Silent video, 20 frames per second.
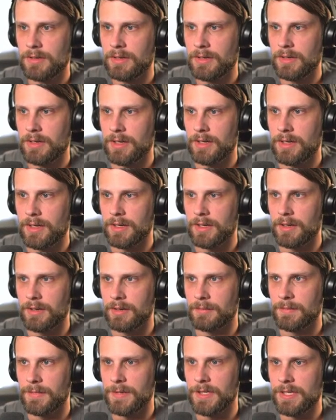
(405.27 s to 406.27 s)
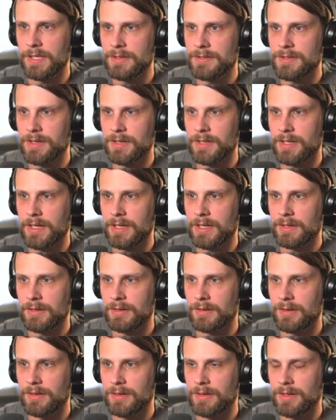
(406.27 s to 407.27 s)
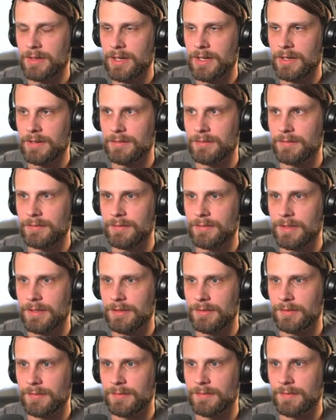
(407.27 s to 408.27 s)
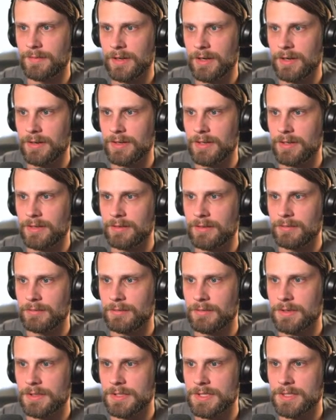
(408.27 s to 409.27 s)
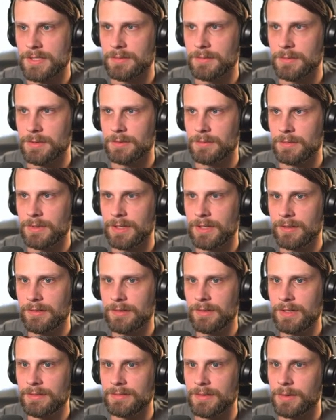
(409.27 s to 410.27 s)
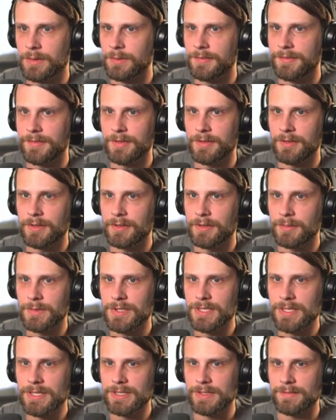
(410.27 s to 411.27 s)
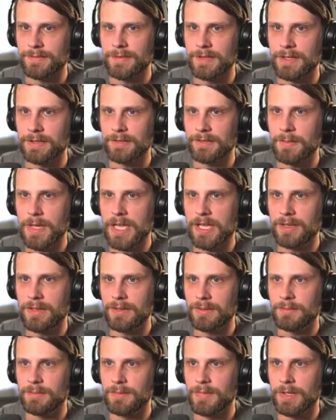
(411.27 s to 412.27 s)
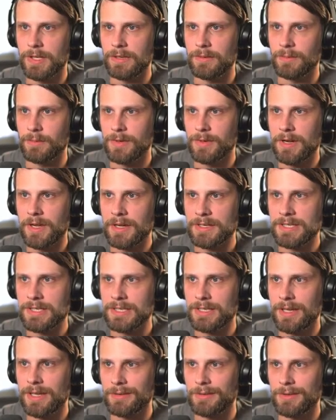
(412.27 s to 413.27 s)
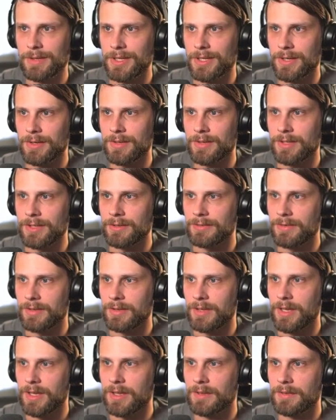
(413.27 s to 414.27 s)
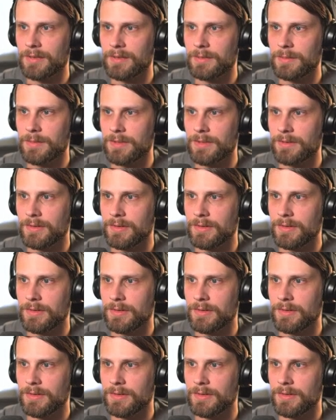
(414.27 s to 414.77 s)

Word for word: Hedron Archive is very reasonable. We also have Cold Steel Heart, which does fix mana, but we're actually not really hurting for that. Target player...